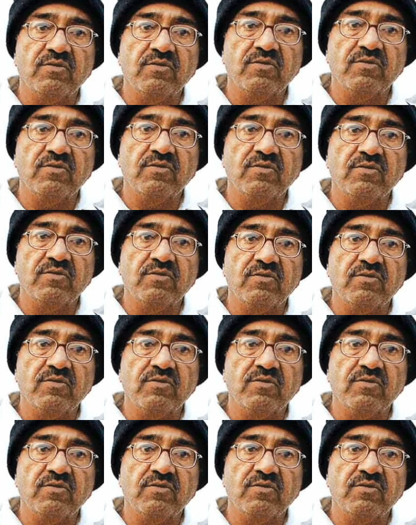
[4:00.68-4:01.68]

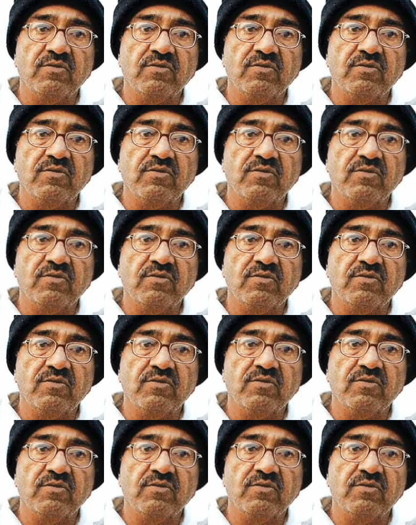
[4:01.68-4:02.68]

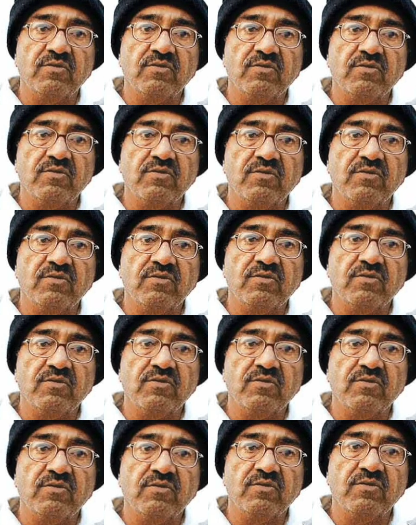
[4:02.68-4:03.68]

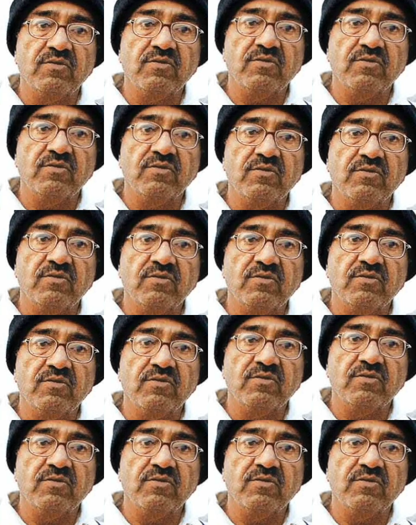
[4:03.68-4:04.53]
(not speaking)